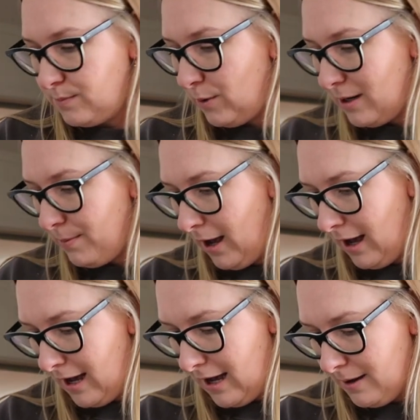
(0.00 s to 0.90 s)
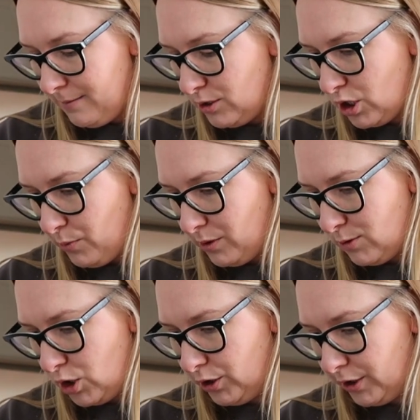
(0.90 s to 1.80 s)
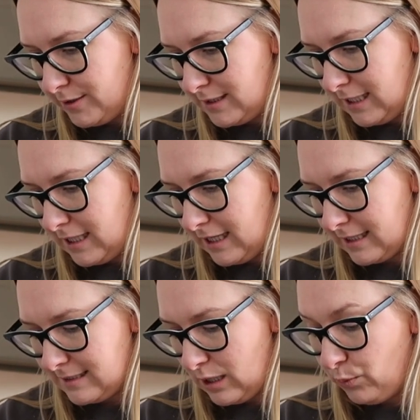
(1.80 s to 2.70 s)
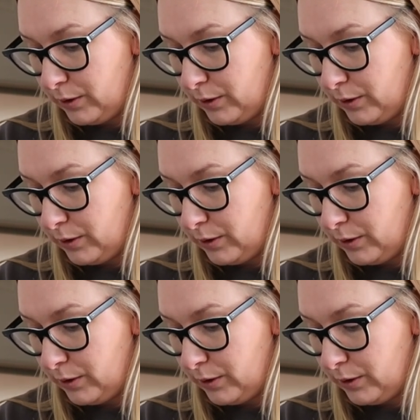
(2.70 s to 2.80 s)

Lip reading: spread apart. Don't want them too close together because they